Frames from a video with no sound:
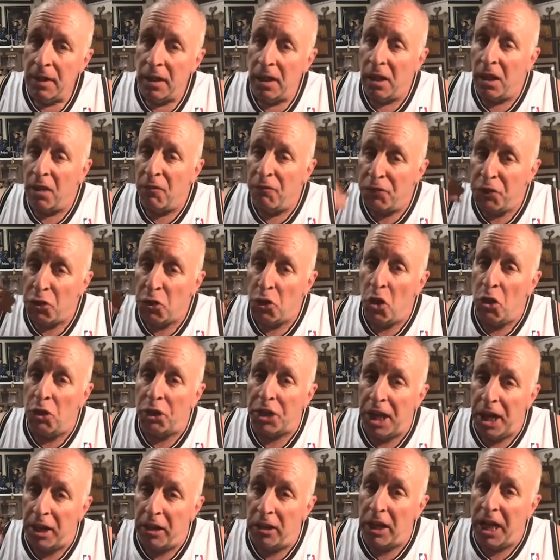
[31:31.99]
If you don't
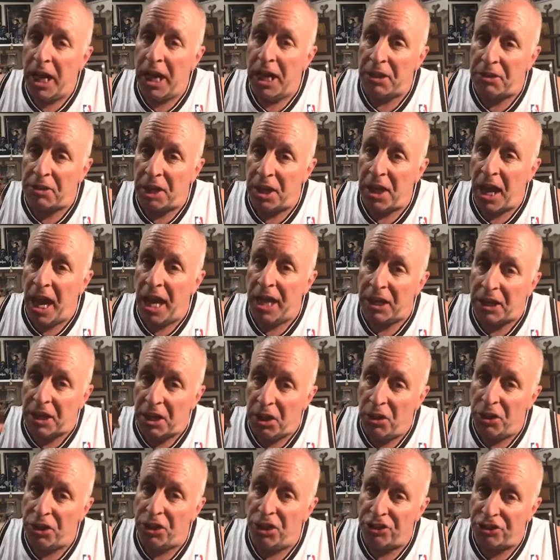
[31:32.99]
get laid tonight,
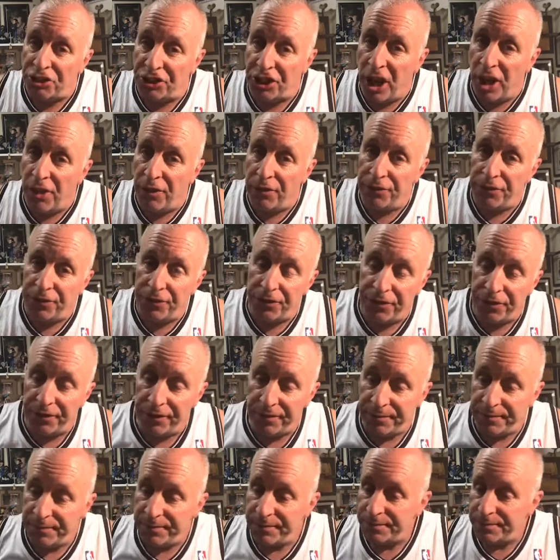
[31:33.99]
kill yourself.
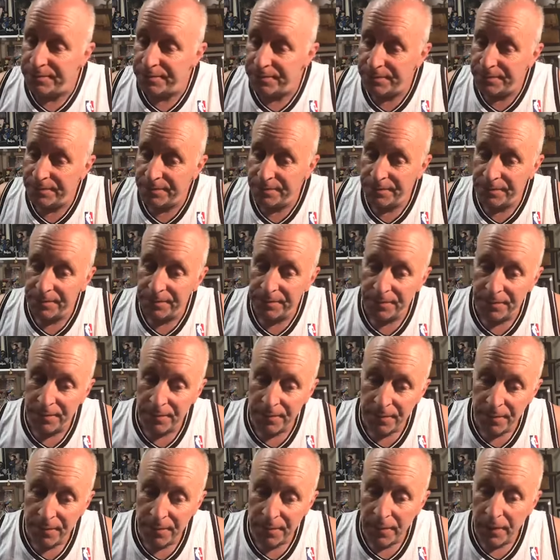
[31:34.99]
All
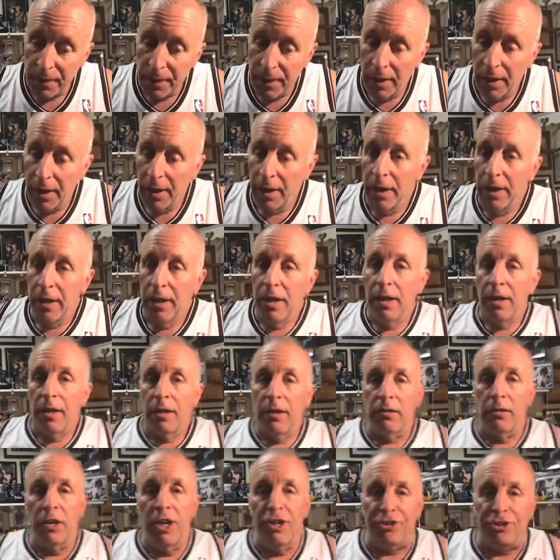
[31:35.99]

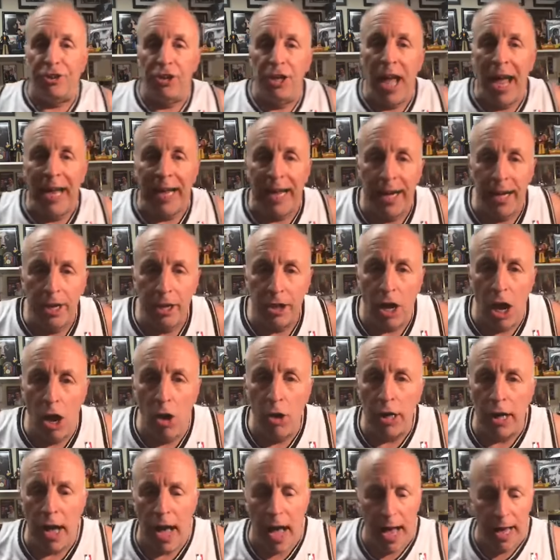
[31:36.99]
right. Listen, I gotta go,
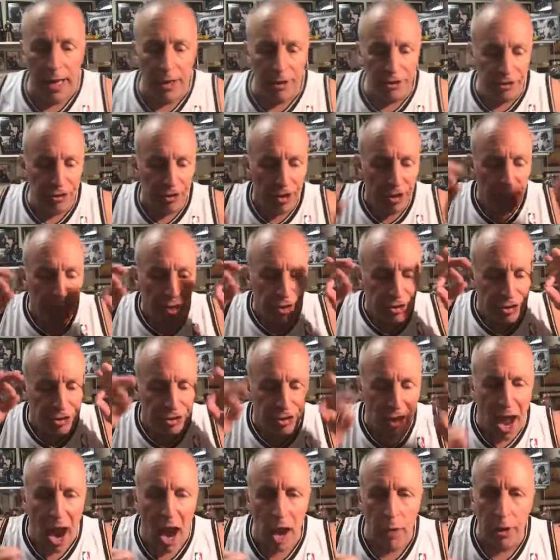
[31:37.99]
guys.
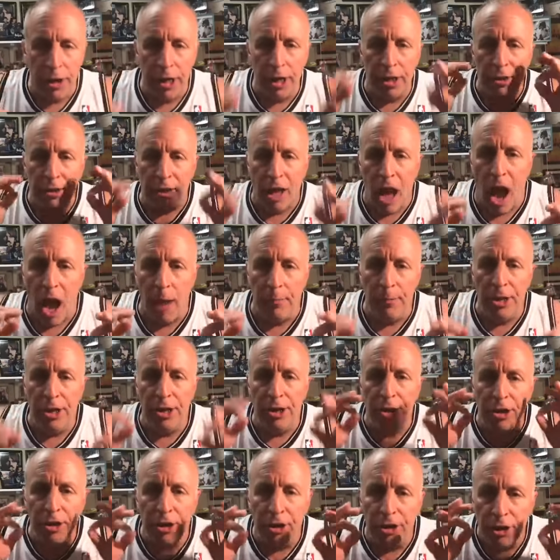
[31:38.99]
Sharon and Tommy, oh, we
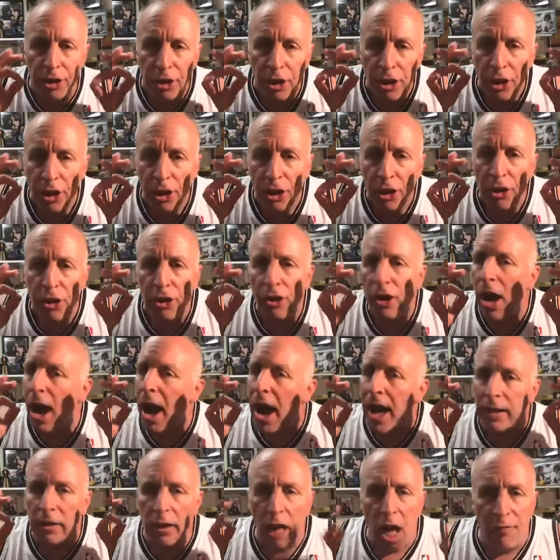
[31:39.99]
love you.
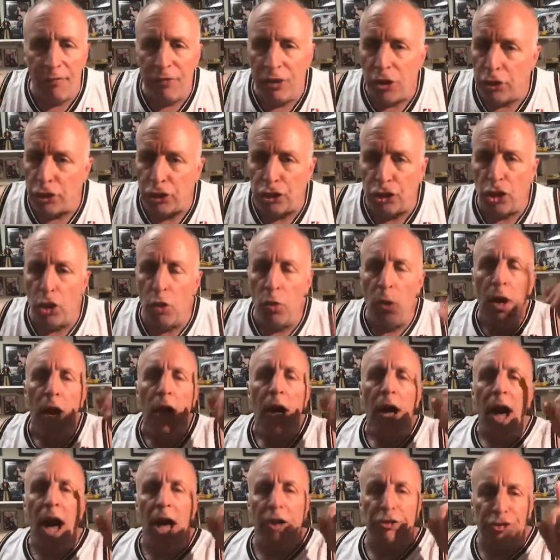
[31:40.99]
I love we you love too. You.
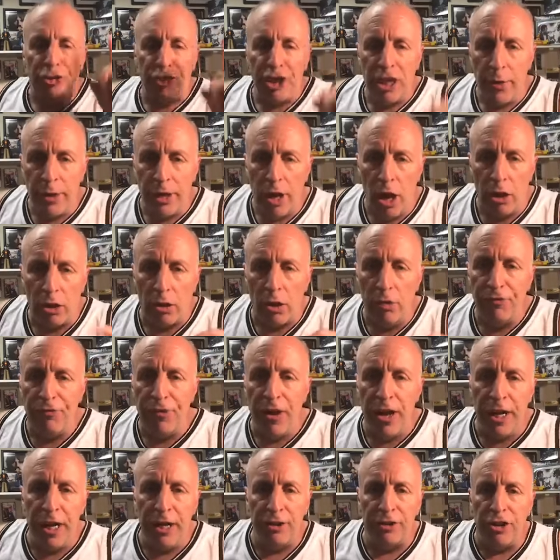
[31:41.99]
I'll see you at Uncle
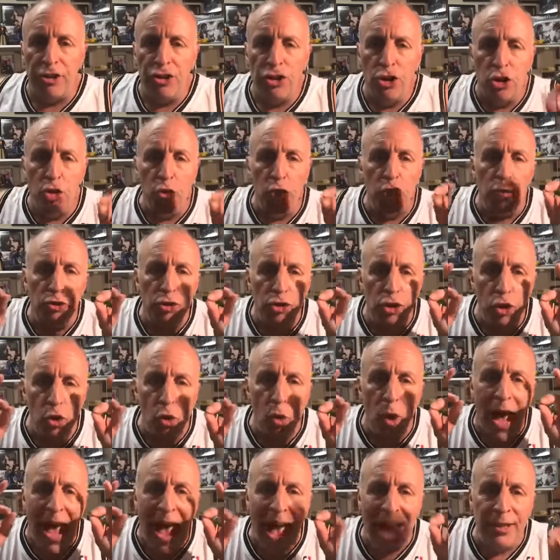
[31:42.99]
Vinny's. You you
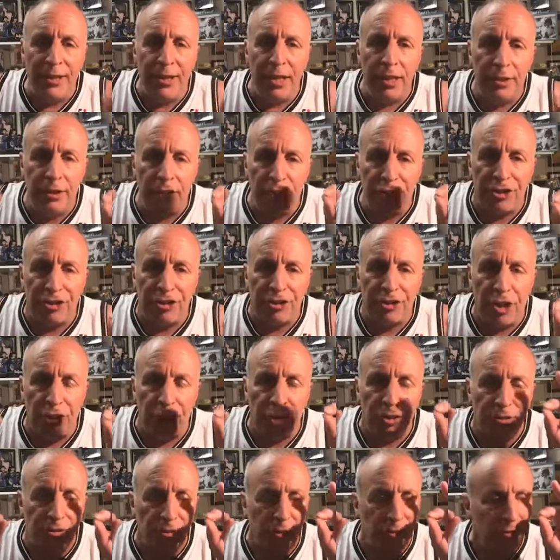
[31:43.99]
ended this
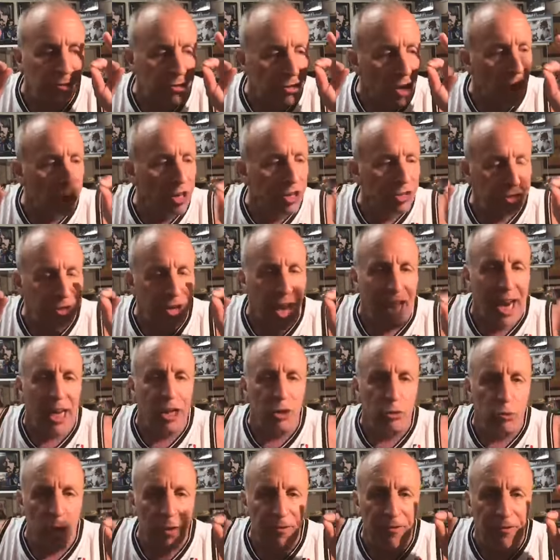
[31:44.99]
this thirty
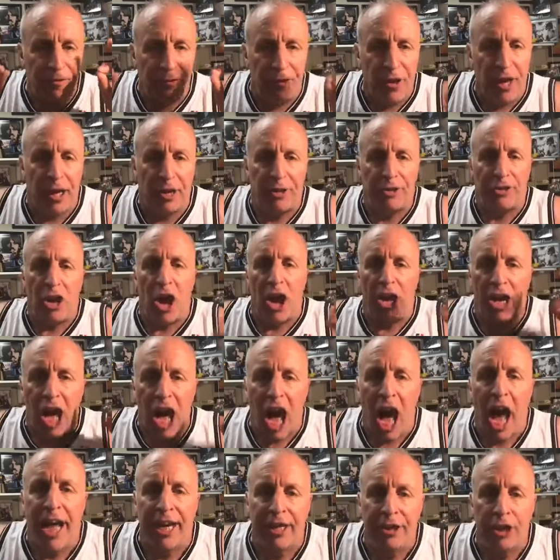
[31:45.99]
seconds with Vic's on a
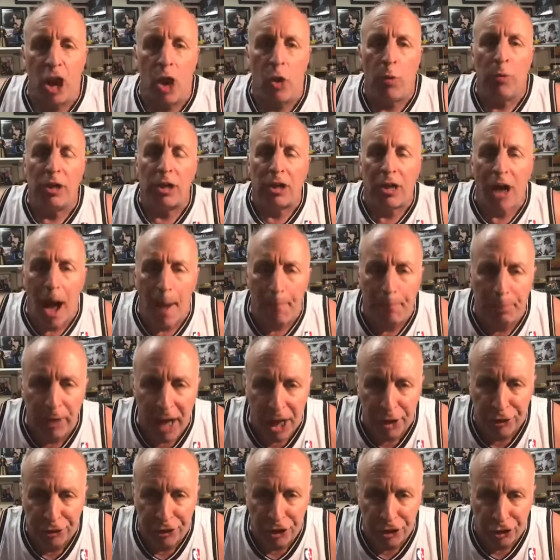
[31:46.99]
high note. God
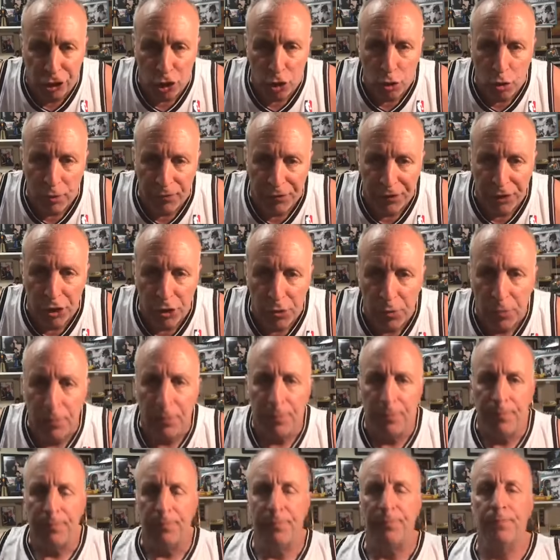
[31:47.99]
bless the two of you. Oh,
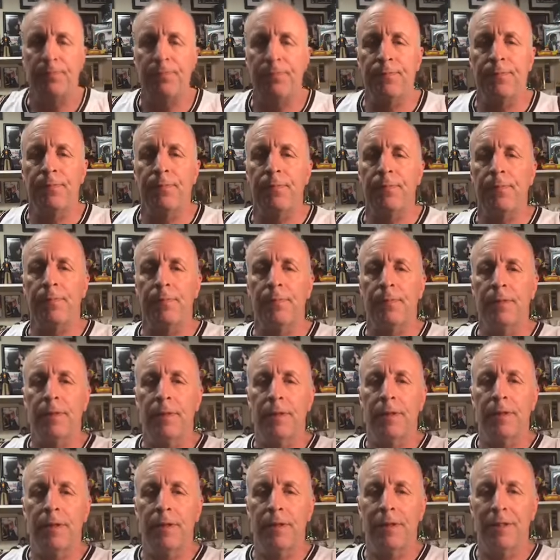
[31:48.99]

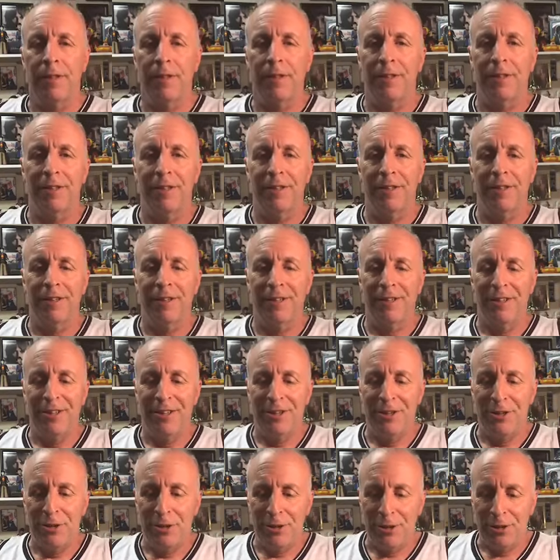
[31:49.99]
God bless you
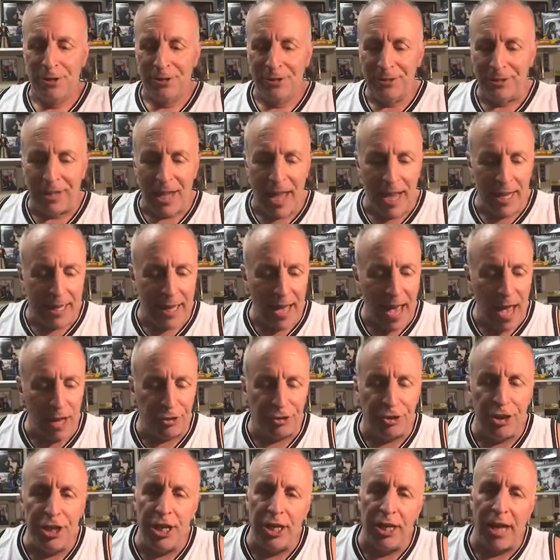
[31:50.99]
too. Take care.
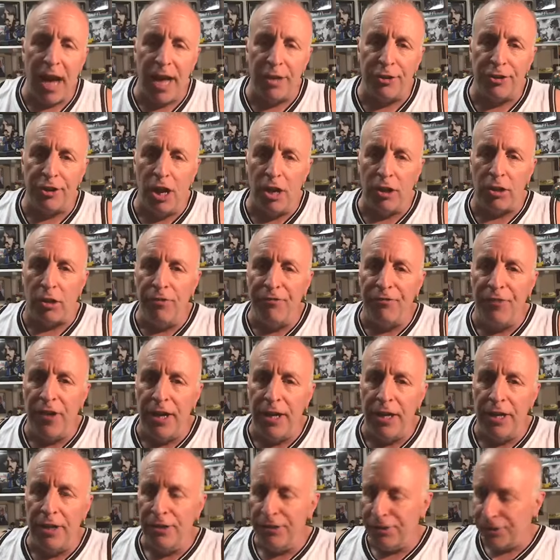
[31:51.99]
See you guys at Uncle
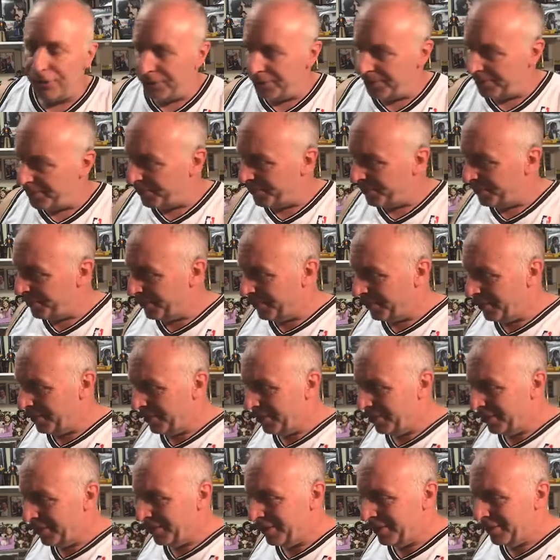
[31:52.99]
Vinny's. Tell
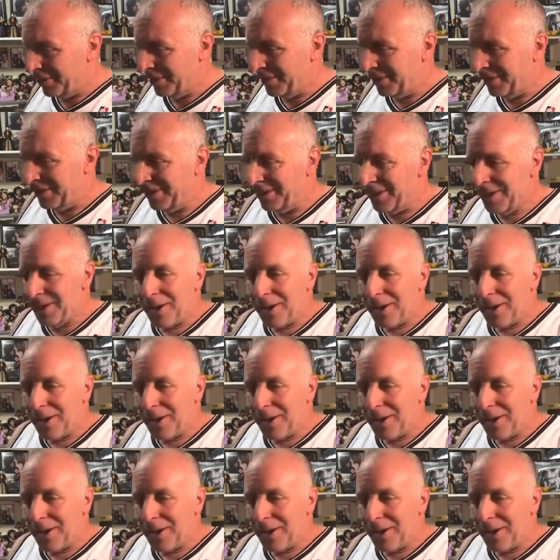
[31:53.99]
Babekins I love